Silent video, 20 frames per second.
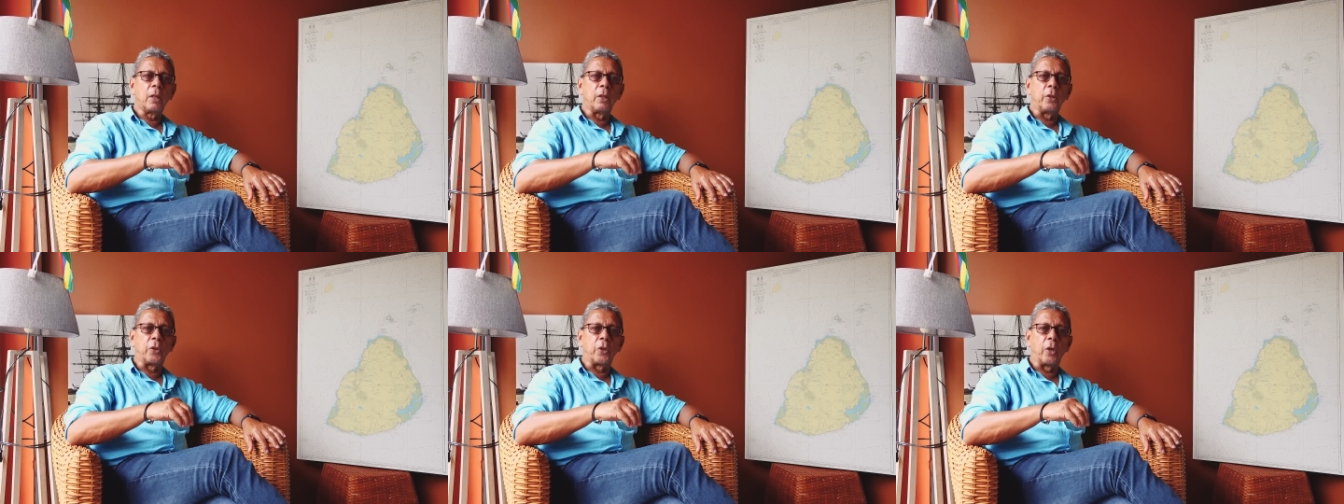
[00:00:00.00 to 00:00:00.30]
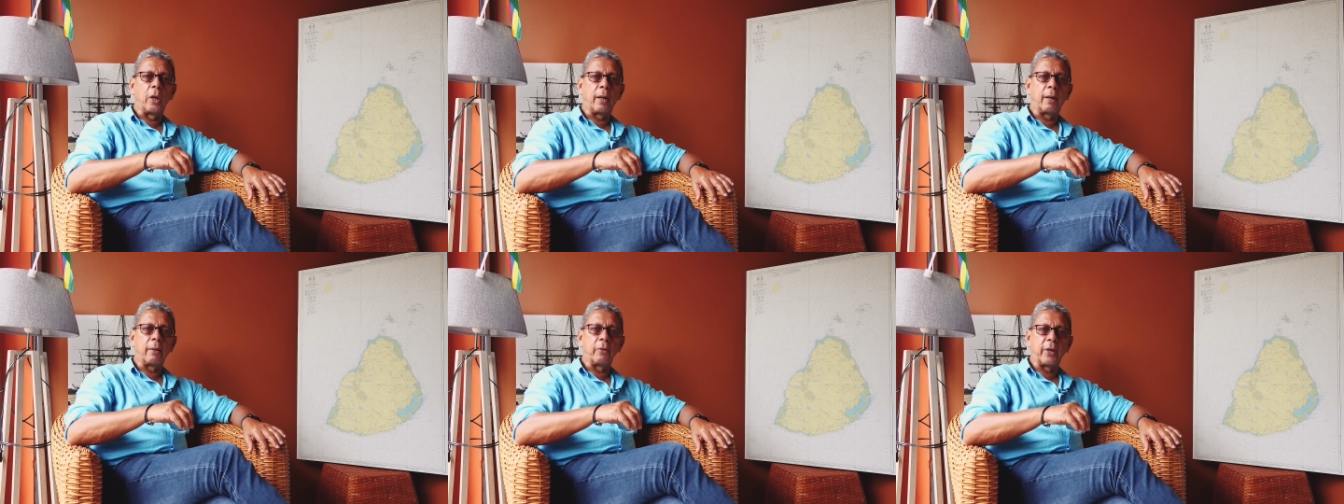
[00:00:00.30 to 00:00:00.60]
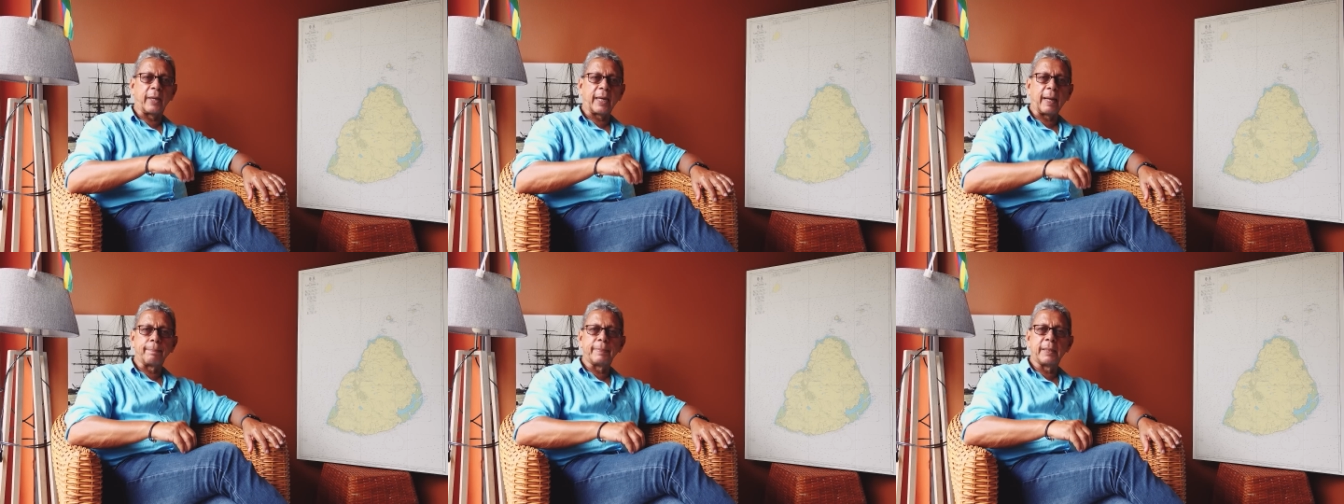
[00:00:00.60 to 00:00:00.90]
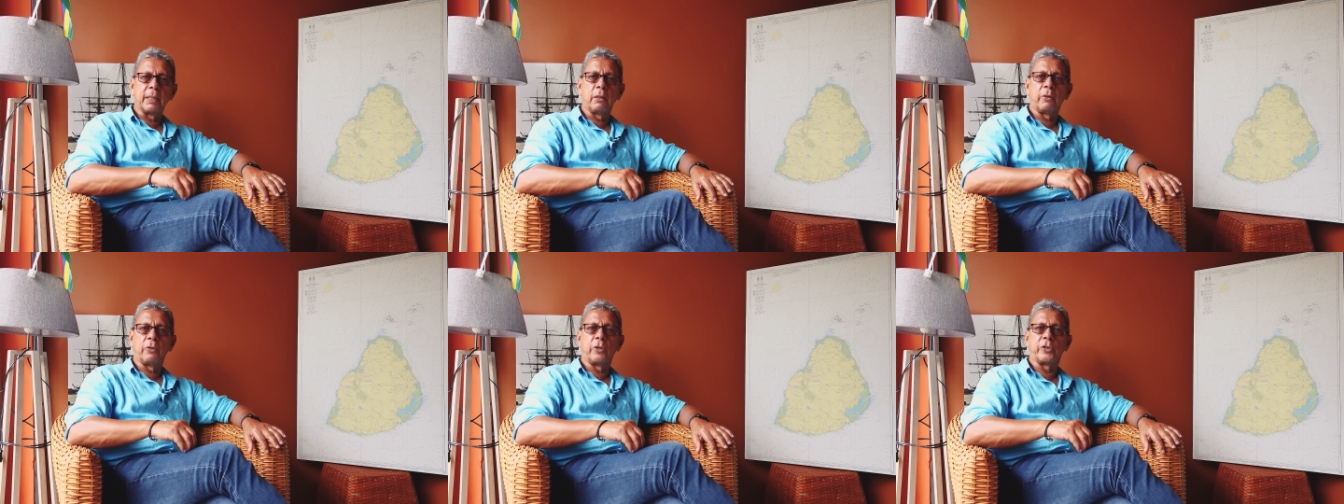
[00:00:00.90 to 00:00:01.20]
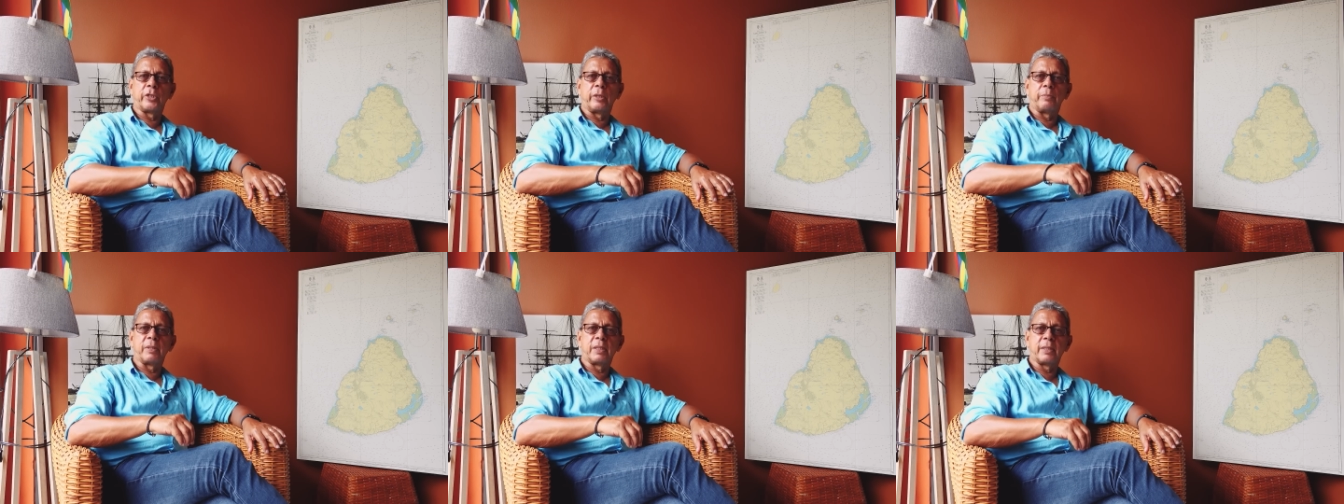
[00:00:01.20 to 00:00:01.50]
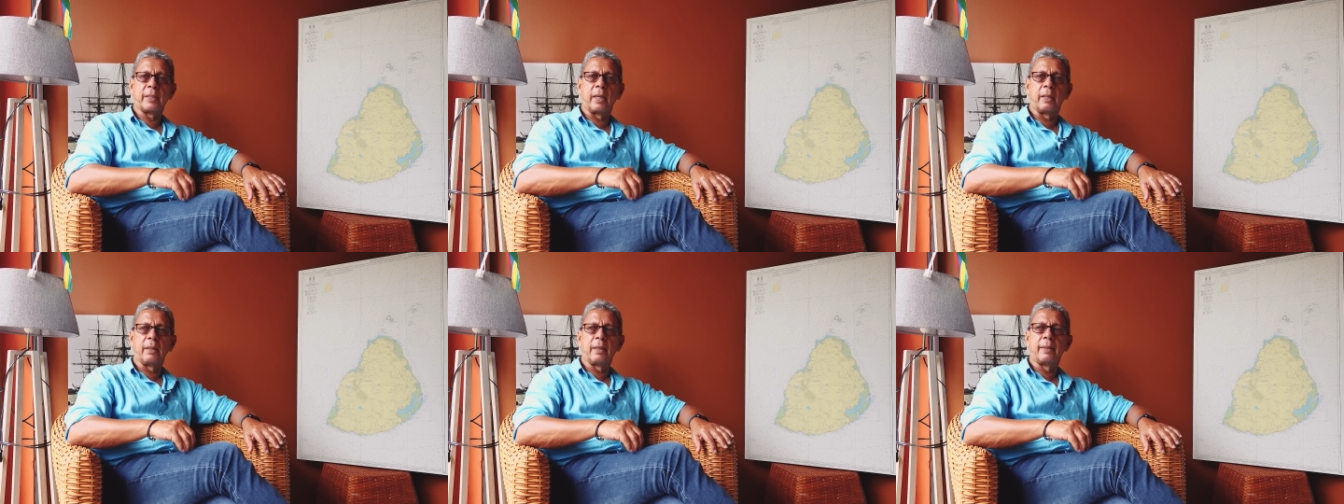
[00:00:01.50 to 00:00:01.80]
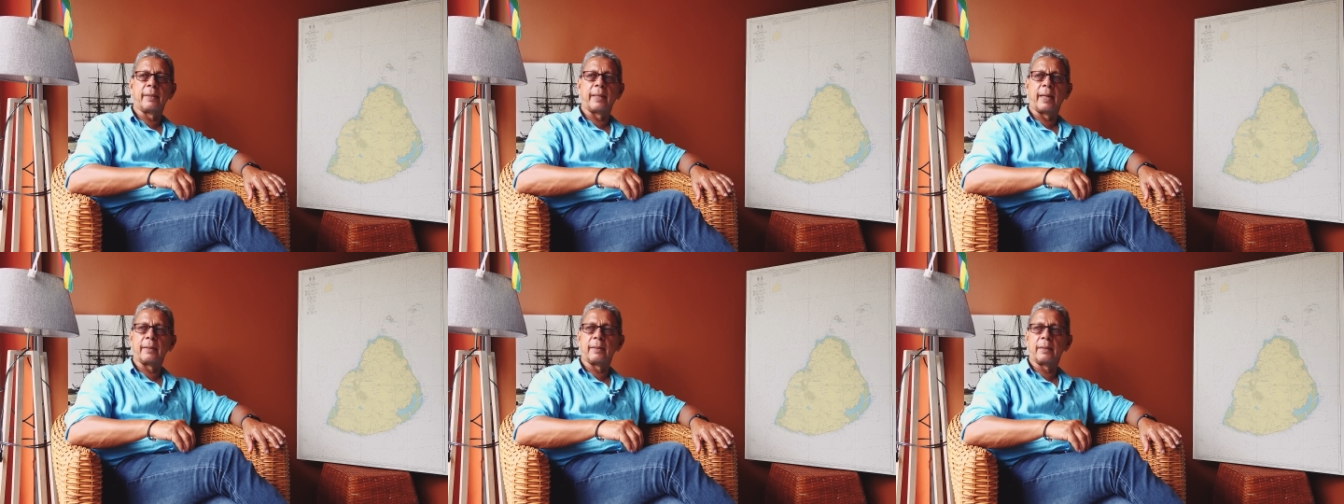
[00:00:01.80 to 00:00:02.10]
The captain of the ship
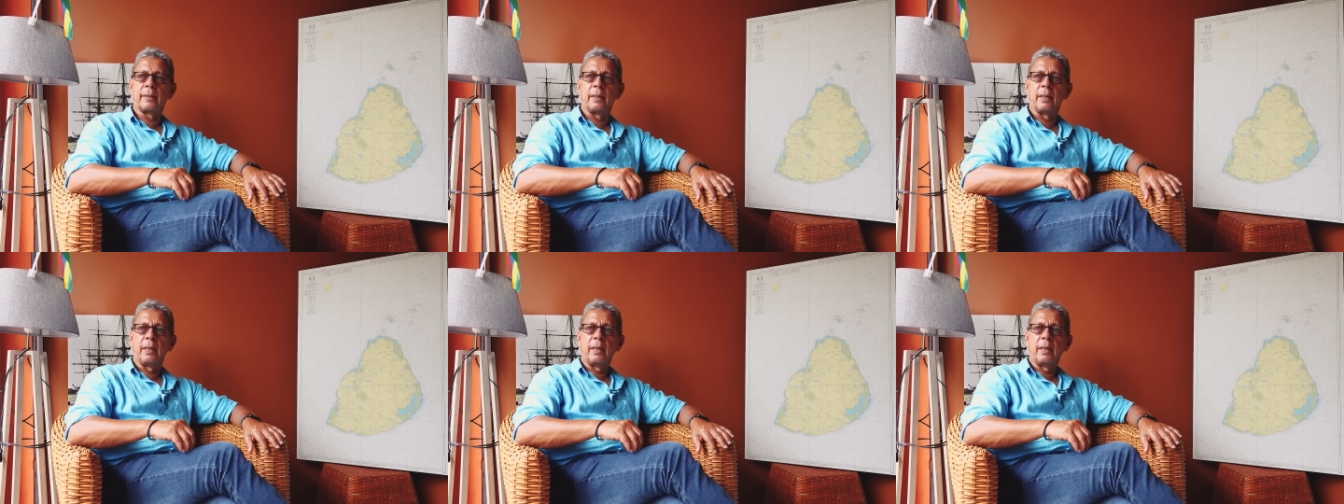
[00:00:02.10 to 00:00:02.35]
said that